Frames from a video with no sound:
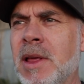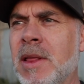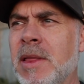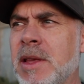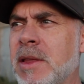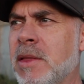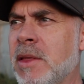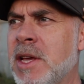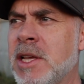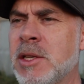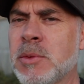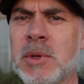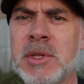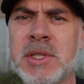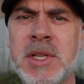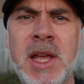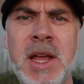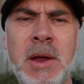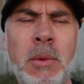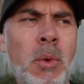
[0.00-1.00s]
These
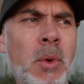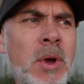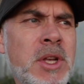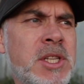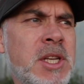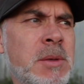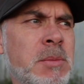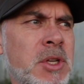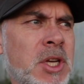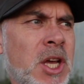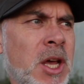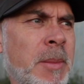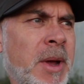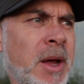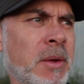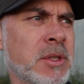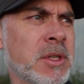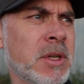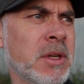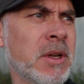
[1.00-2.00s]
ones here always seem to come
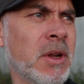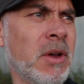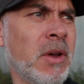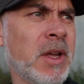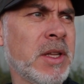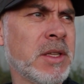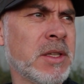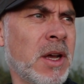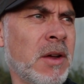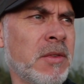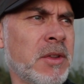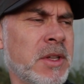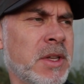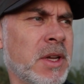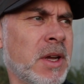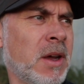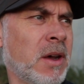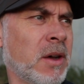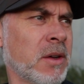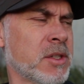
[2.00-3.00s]
out at night after
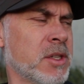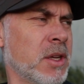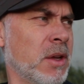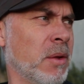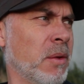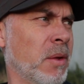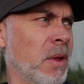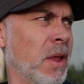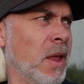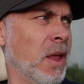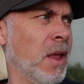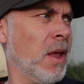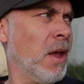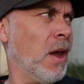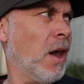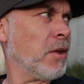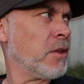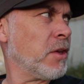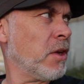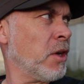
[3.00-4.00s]
dark, so
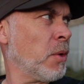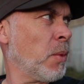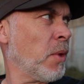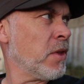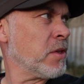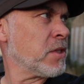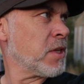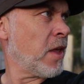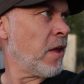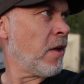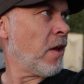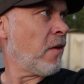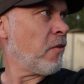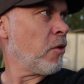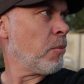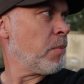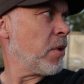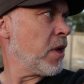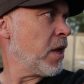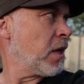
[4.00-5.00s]
I don't know whether they have
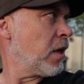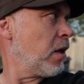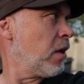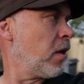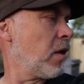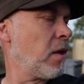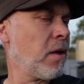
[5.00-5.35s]
a big